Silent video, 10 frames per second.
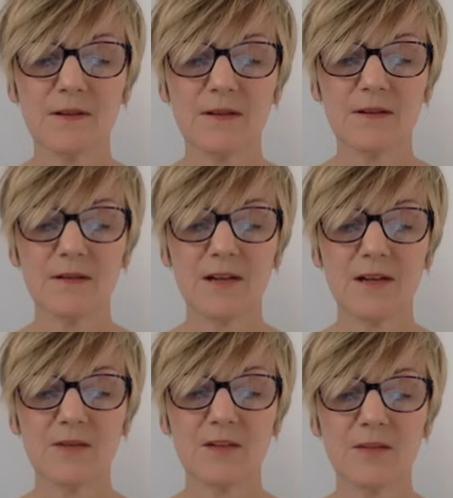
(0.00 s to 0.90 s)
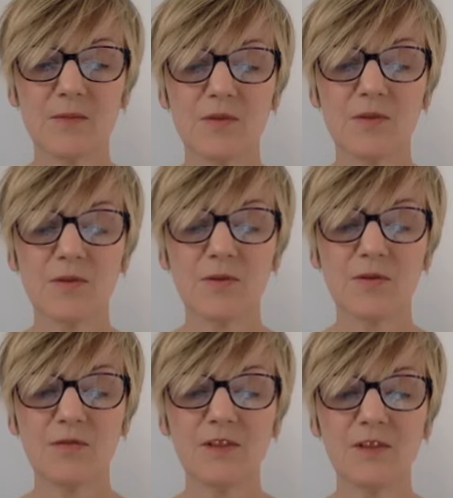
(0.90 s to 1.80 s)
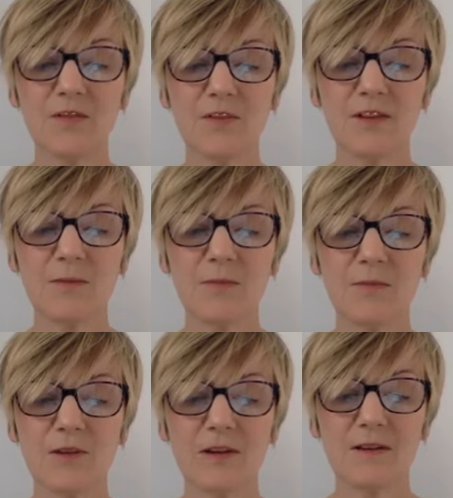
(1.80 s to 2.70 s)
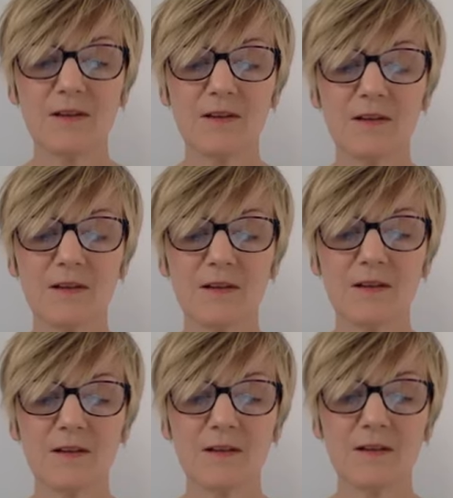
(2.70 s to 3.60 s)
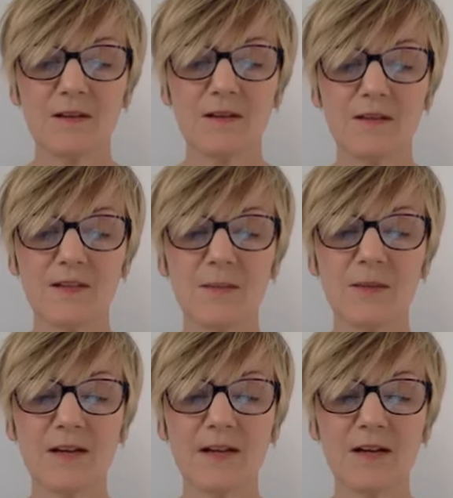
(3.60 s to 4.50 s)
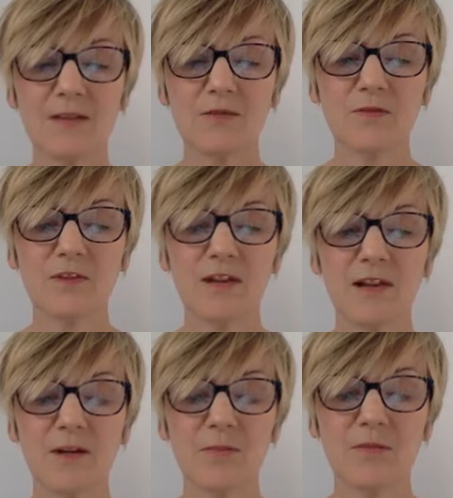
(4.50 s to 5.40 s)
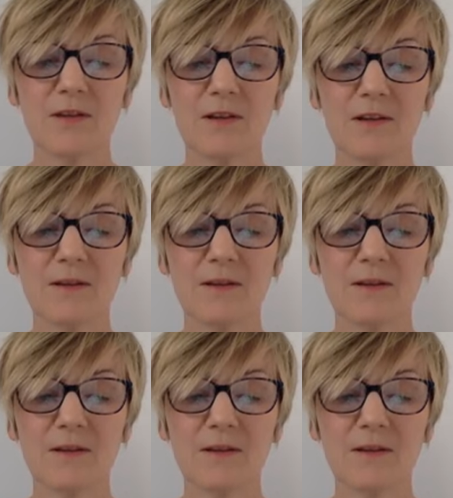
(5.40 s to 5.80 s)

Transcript: So counting up to 2 or 3 for the in-breath, and a similar count for the out-breath.